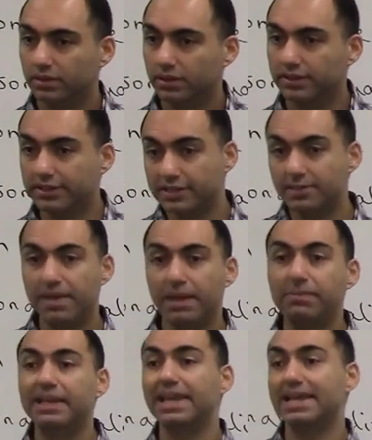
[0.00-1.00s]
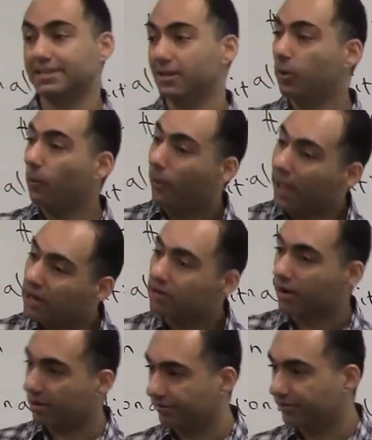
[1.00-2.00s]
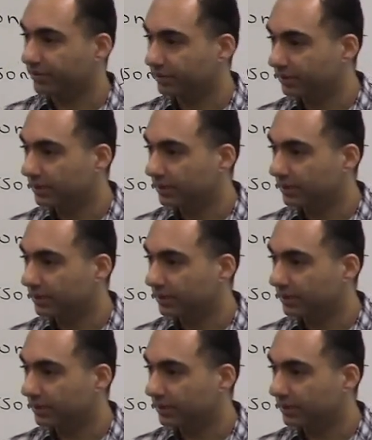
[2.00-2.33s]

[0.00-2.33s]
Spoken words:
It doesn't make me less aware of.